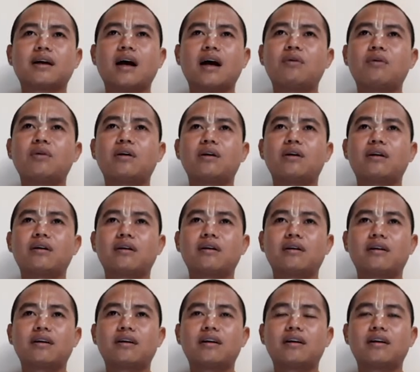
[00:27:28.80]

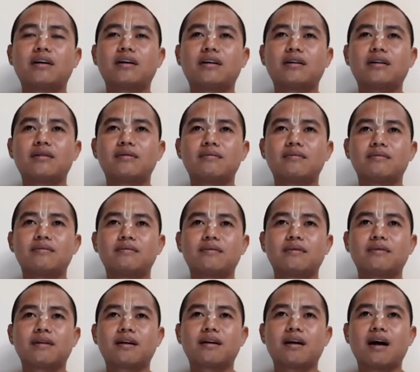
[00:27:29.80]
our
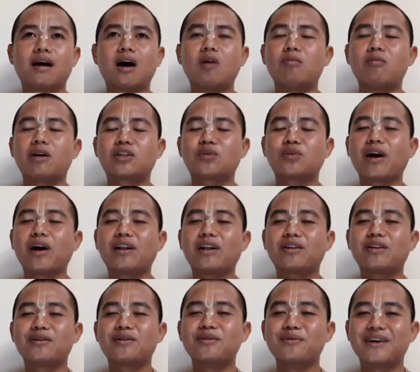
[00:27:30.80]
how much
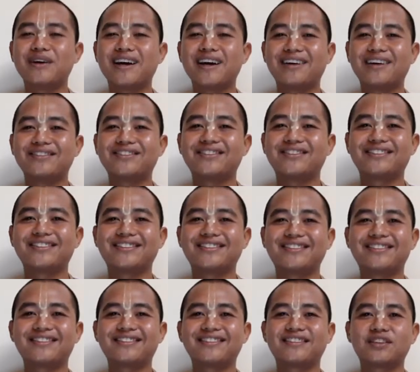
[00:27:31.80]
wealth do we have.
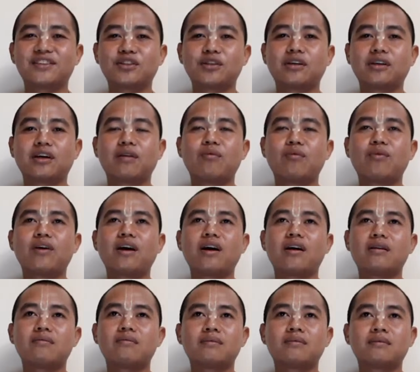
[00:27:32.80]
So if we
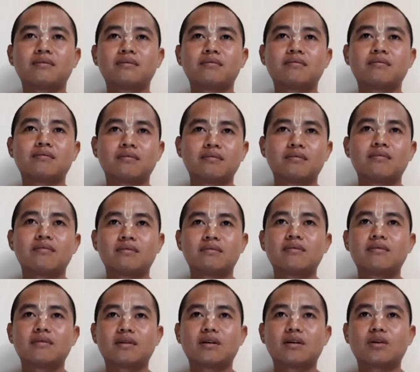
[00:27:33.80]
are
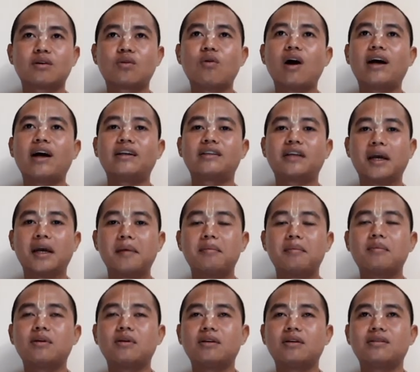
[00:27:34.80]
quite
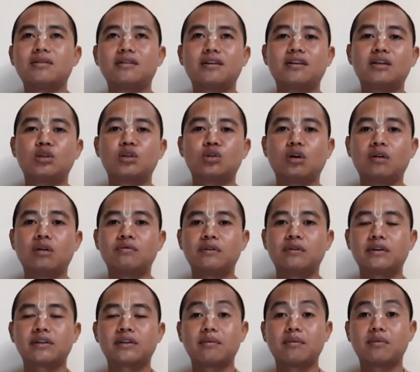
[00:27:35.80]
capable to
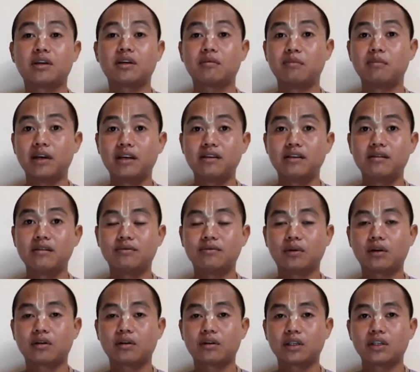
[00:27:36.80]
offer something big
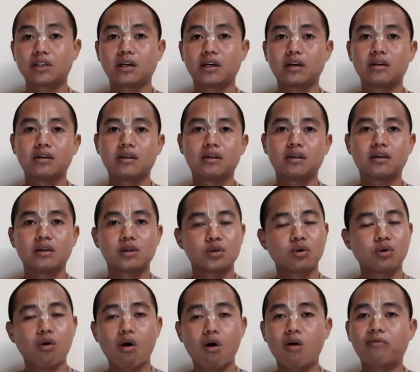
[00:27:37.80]
for Krishna,
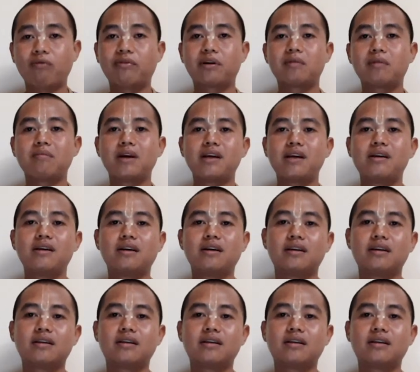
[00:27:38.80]
so offer big.